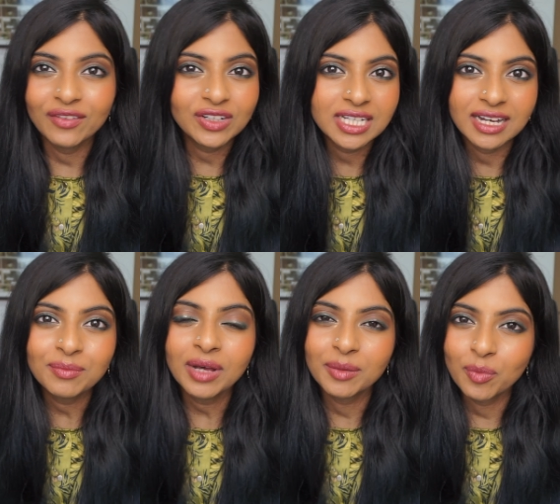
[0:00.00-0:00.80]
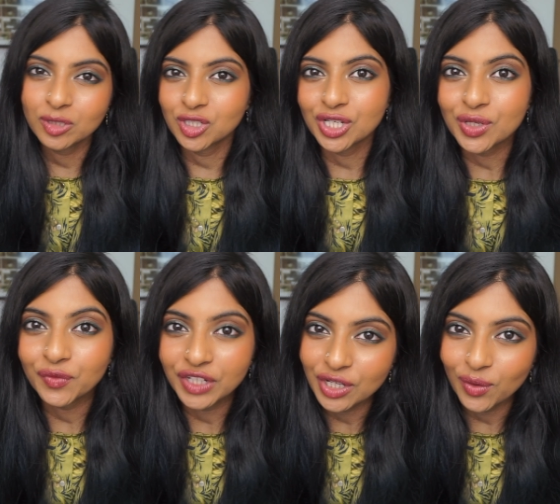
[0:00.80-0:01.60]
every time I post a new
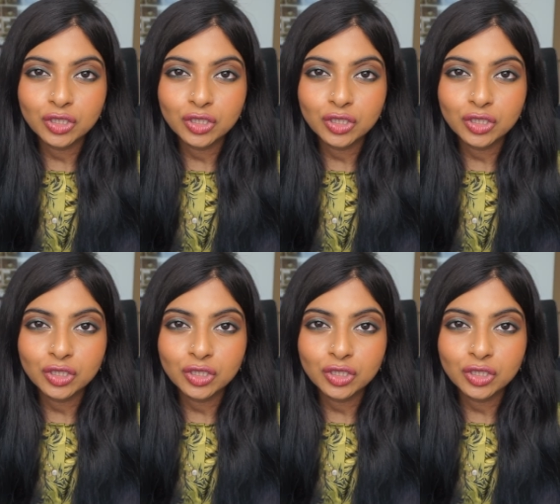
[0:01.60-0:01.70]
video.